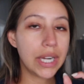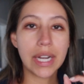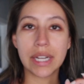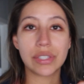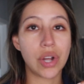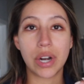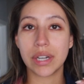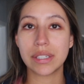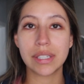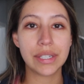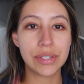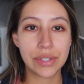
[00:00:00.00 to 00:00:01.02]
and it's
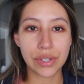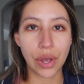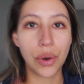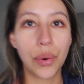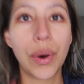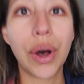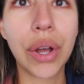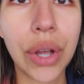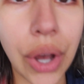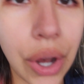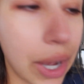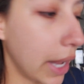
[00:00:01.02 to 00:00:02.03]
honestly so
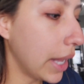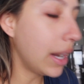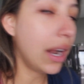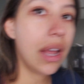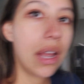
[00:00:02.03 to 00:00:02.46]
good.